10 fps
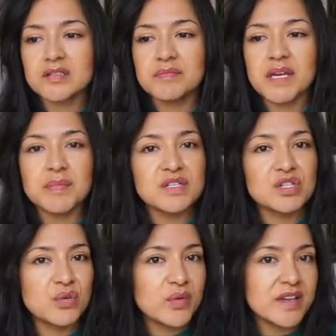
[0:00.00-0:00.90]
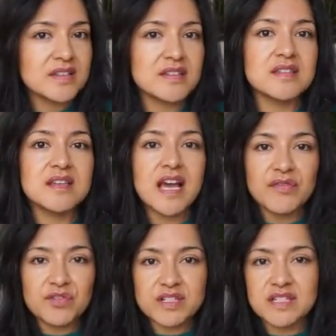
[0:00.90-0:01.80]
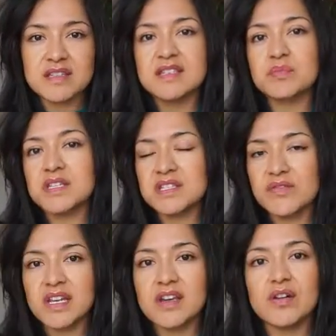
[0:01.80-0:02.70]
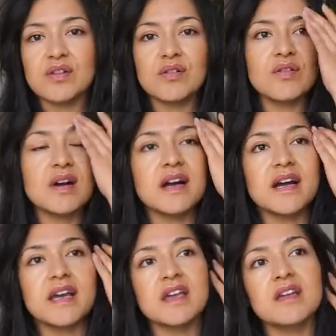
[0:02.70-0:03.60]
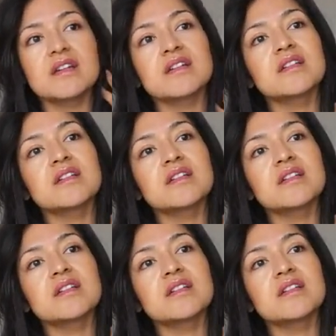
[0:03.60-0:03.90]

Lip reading: Maybe 2 weeks after I did the splits video, I